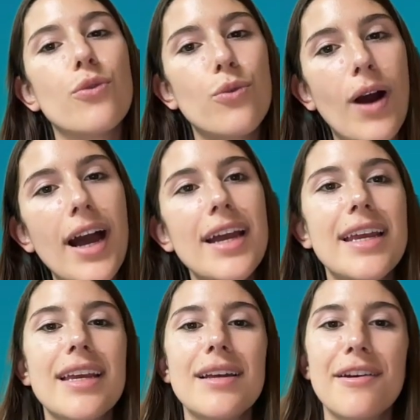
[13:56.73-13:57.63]

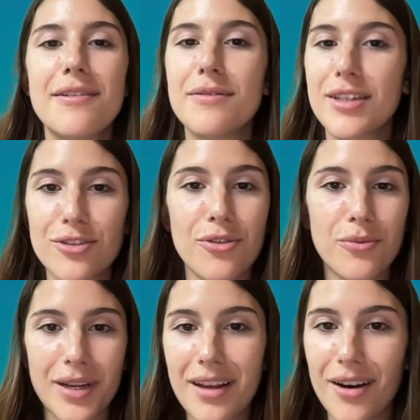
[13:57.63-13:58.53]
why the score
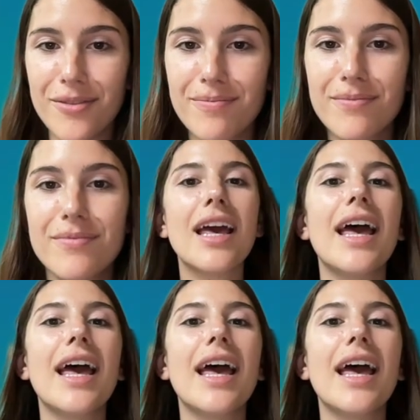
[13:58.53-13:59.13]
went up,